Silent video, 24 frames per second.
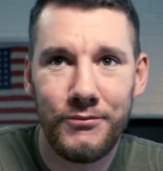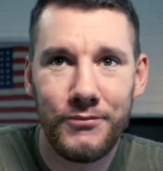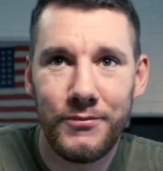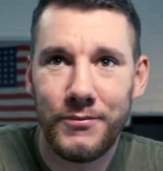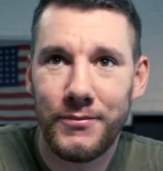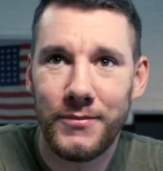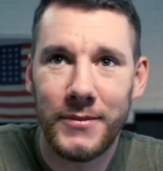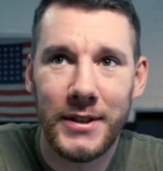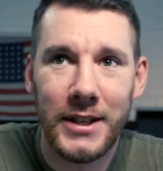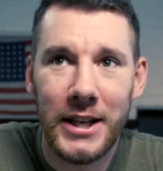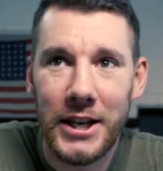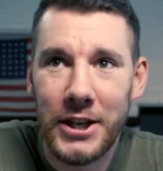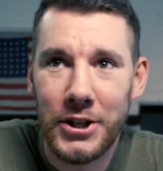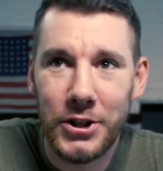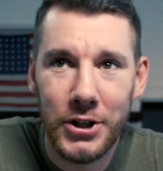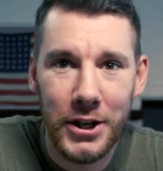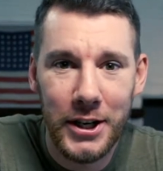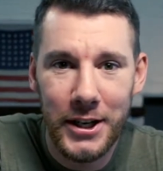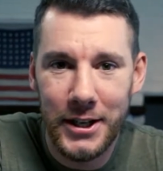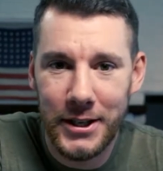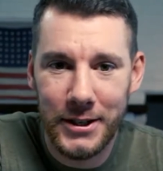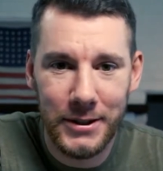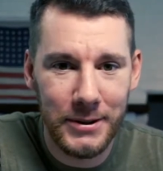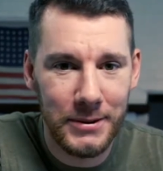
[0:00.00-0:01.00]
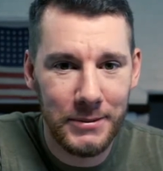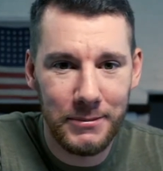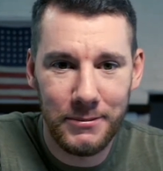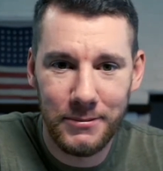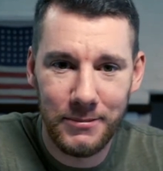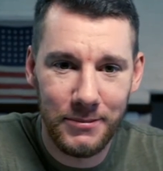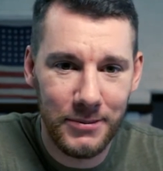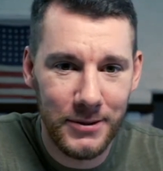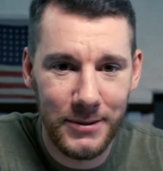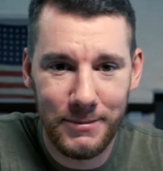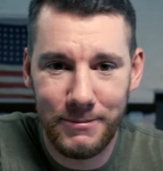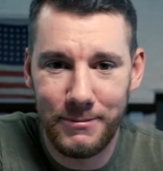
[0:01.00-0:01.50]
teaching
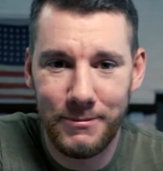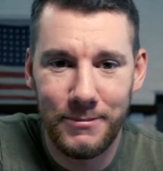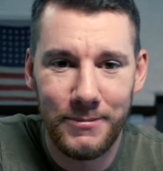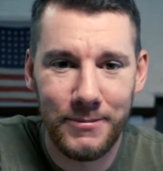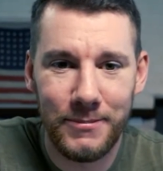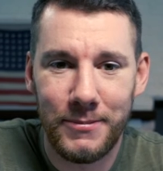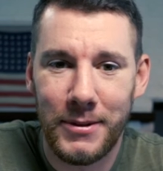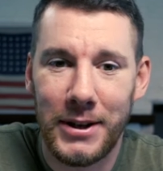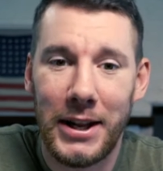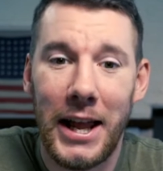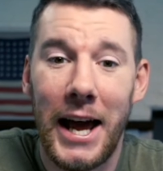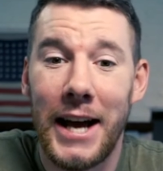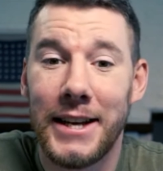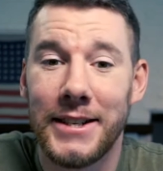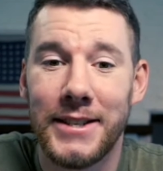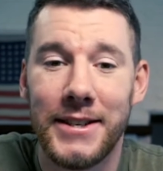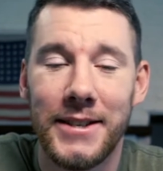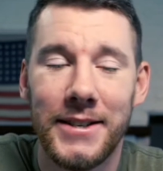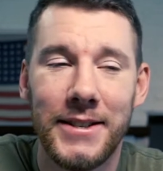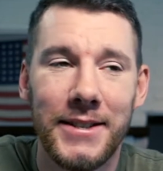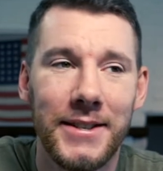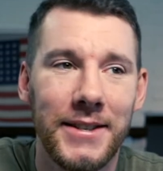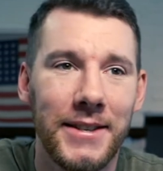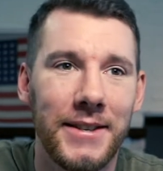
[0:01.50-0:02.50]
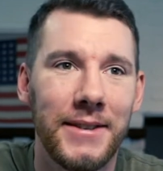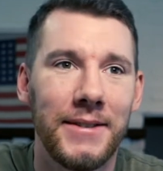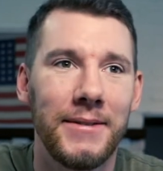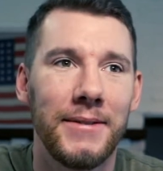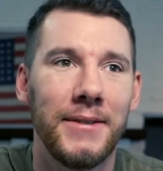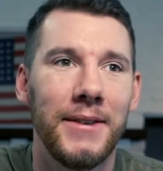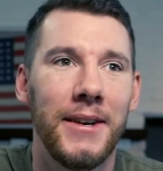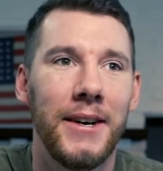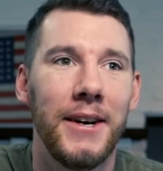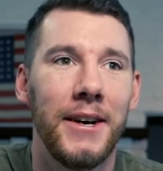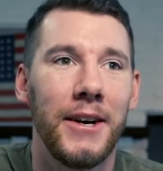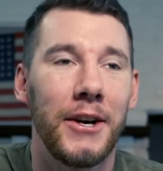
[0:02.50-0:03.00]
classes and
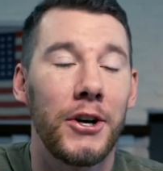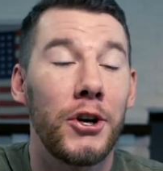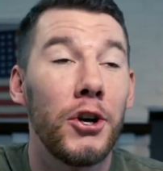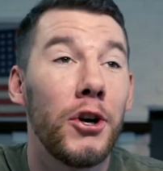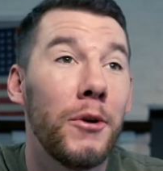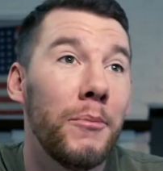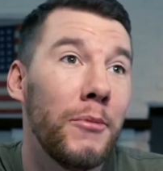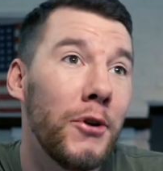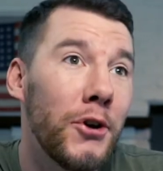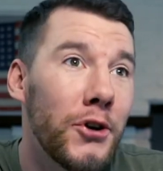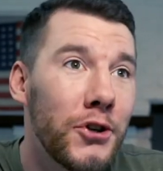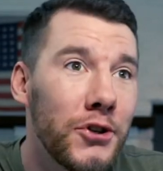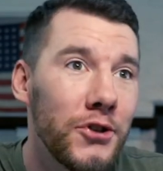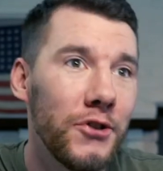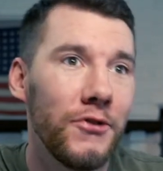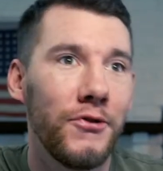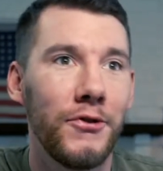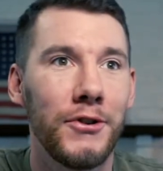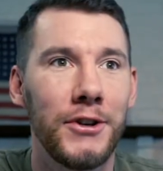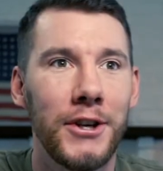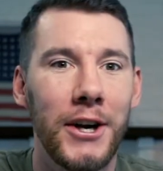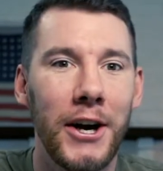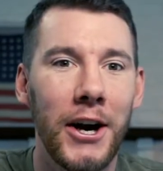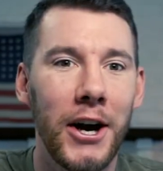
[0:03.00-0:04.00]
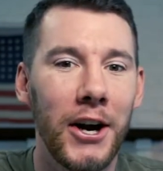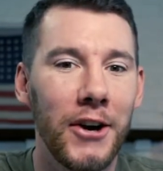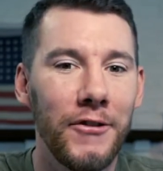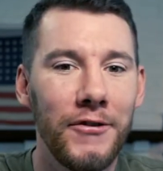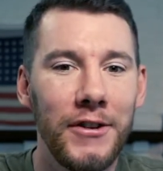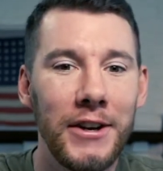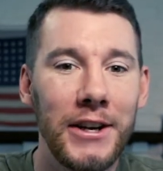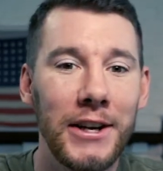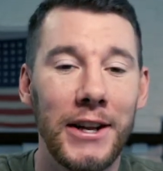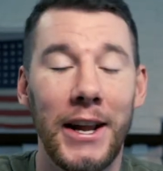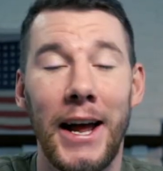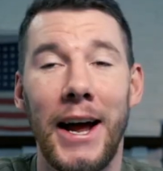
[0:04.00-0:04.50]
commercial photography
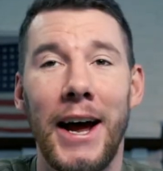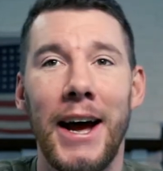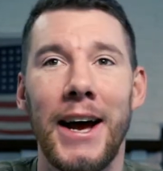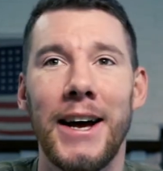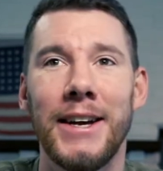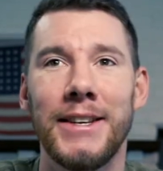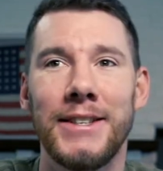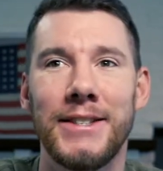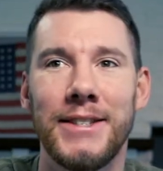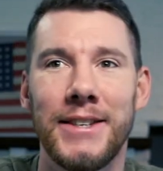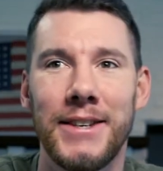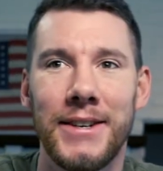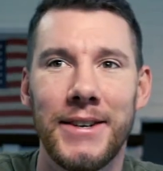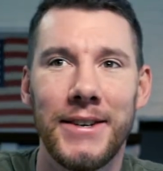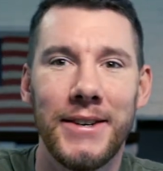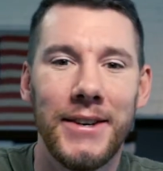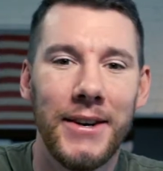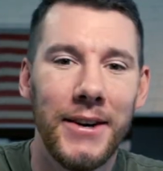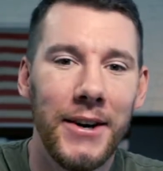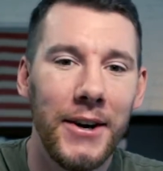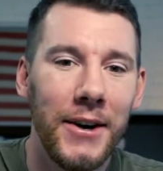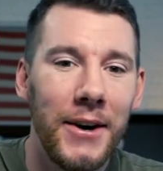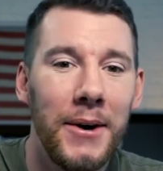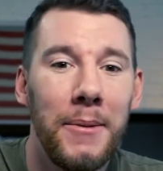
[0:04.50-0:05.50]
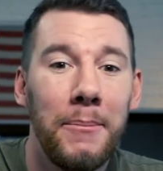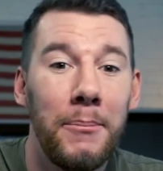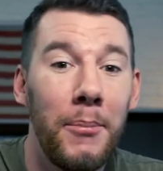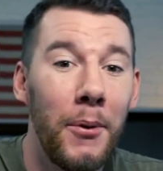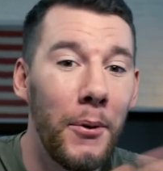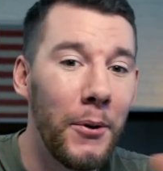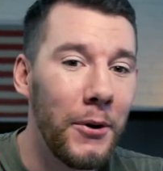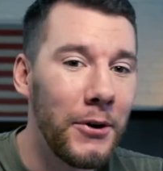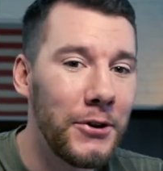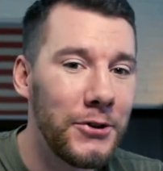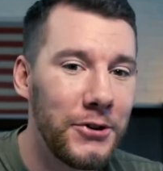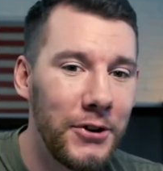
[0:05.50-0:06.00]
class and
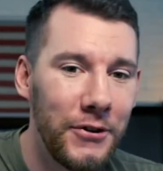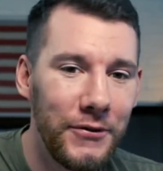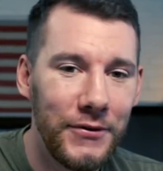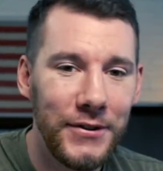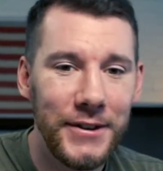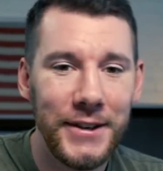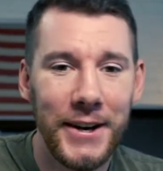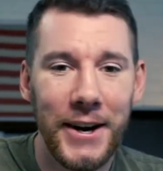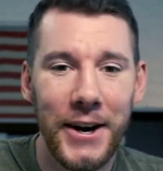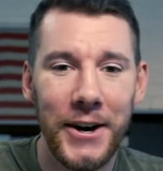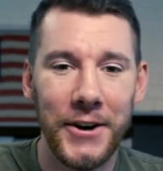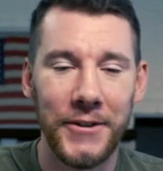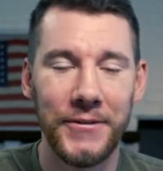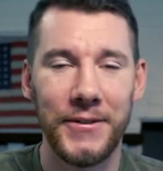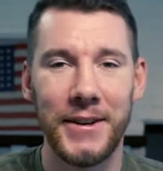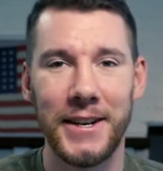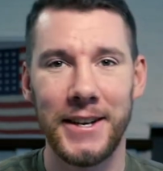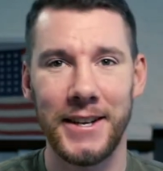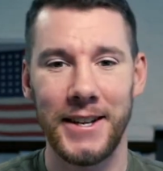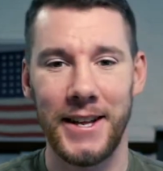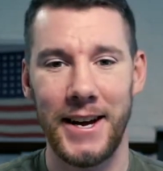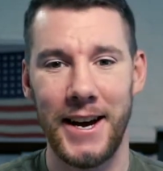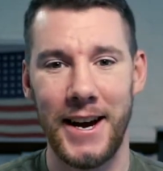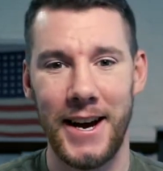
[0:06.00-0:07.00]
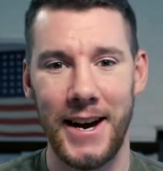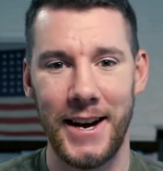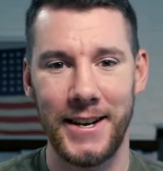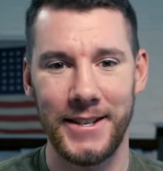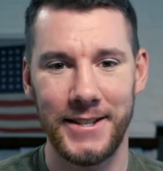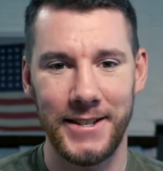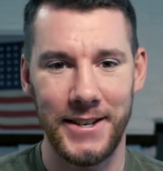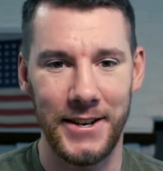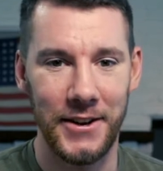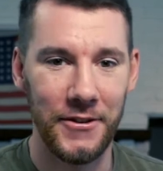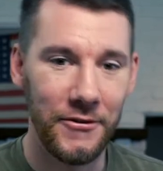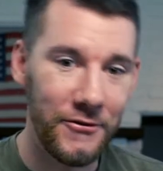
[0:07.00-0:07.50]
portrait photography
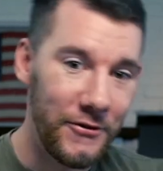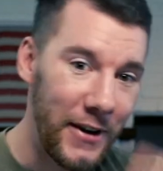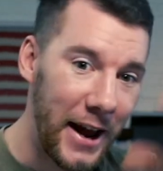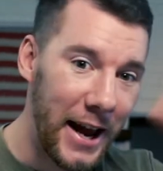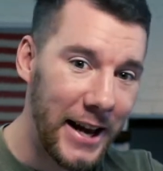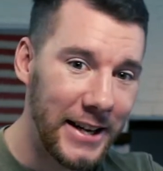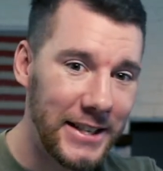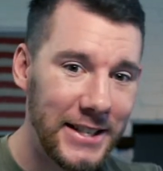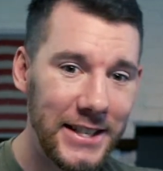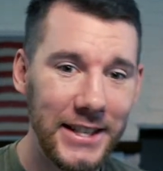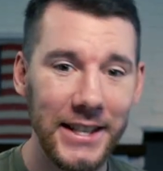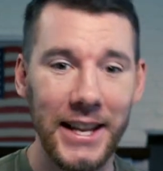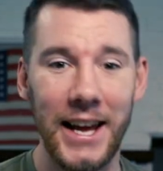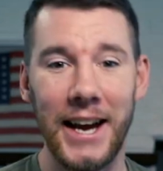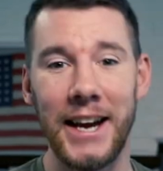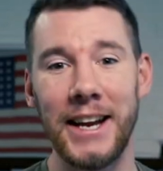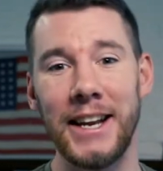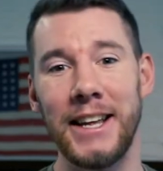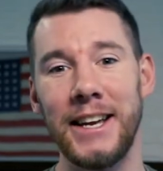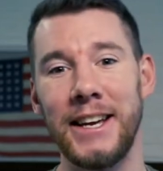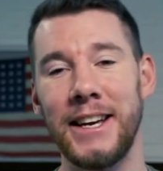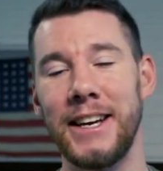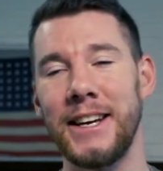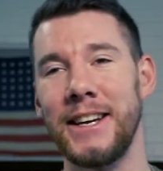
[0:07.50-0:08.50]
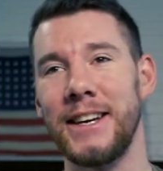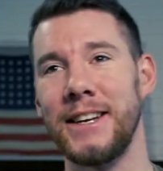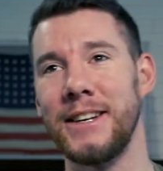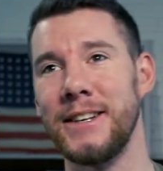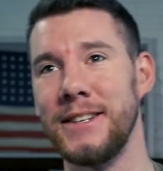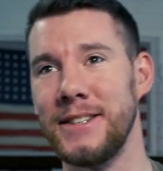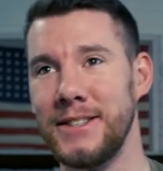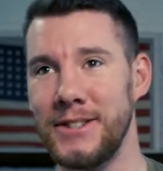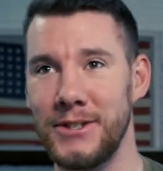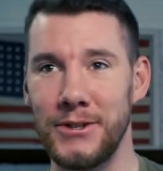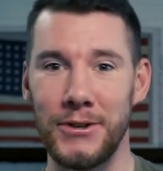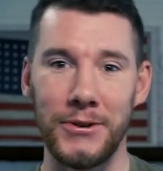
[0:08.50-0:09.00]
class and advanced lighting
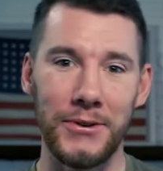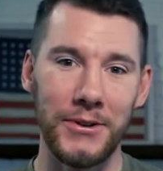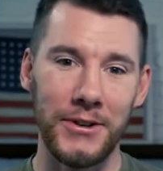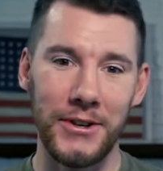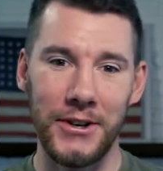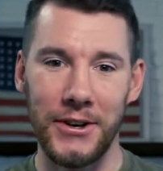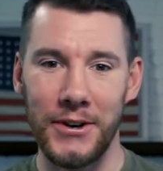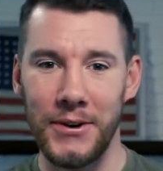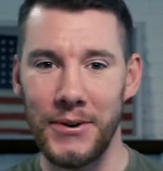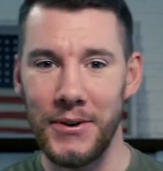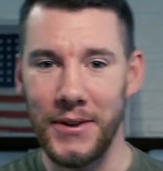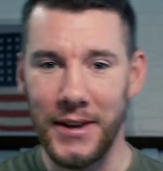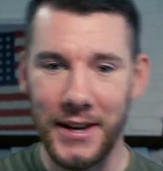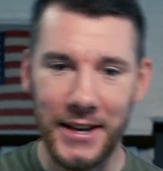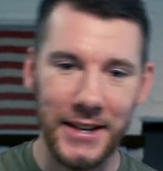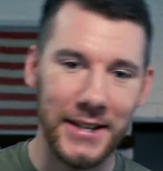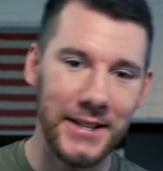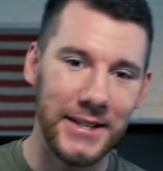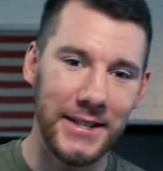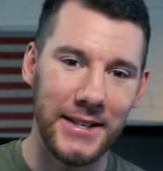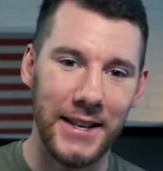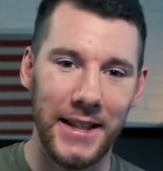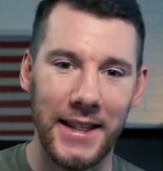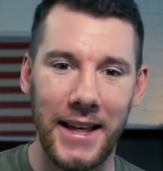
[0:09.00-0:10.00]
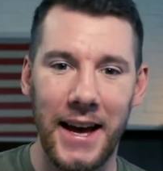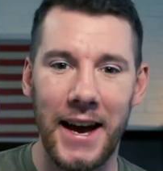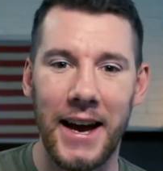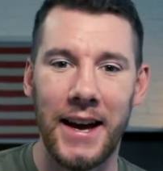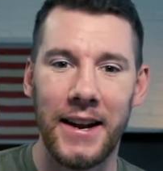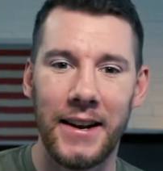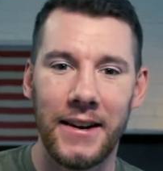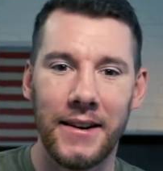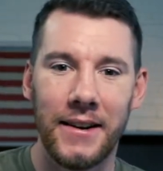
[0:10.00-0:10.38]
and studio this and that.